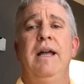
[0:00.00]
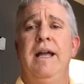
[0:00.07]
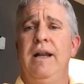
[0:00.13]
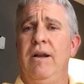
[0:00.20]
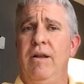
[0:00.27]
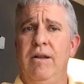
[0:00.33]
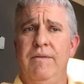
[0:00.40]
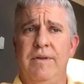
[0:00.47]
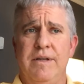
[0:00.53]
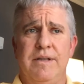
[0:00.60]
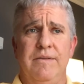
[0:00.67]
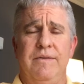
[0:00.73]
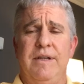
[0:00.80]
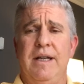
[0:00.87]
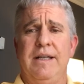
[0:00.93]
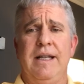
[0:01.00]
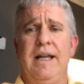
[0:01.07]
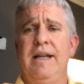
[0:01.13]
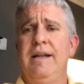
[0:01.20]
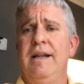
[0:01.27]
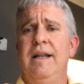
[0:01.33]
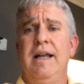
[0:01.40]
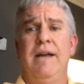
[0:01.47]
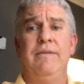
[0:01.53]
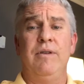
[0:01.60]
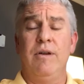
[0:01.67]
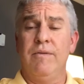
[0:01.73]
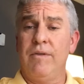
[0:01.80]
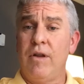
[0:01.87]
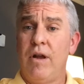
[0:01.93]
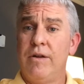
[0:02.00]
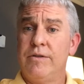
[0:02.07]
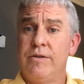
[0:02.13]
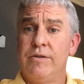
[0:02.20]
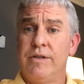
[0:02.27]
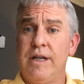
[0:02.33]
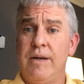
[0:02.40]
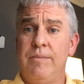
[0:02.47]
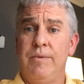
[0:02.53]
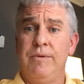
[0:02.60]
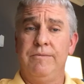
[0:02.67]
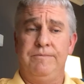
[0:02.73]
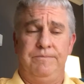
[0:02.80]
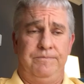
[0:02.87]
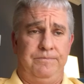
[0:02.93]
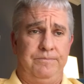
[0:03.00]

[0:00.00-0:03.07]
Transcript: And all of us have done that. Have you ever lost your temper?